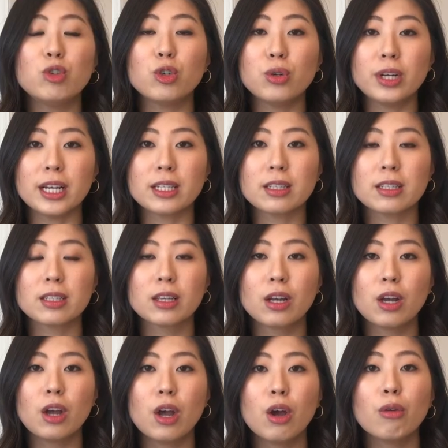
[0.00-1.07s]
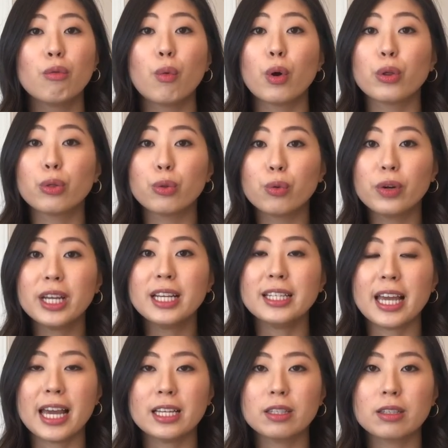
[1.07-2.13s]
Judas. For 3
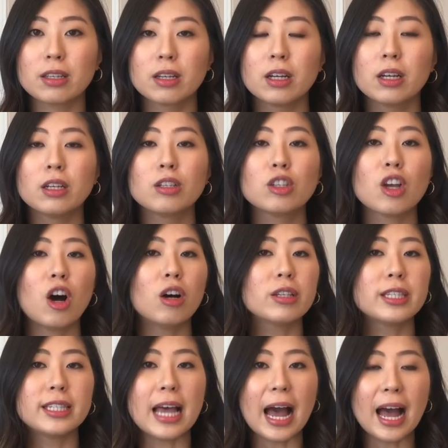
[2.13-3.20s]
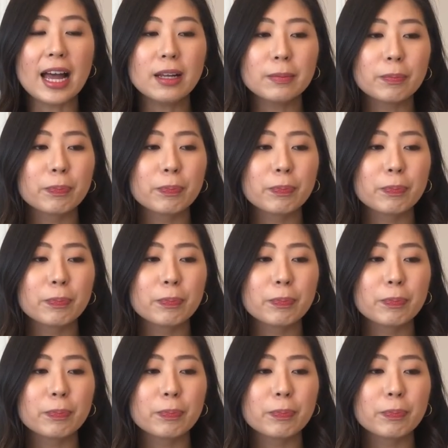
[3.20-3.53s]
days, Saul sat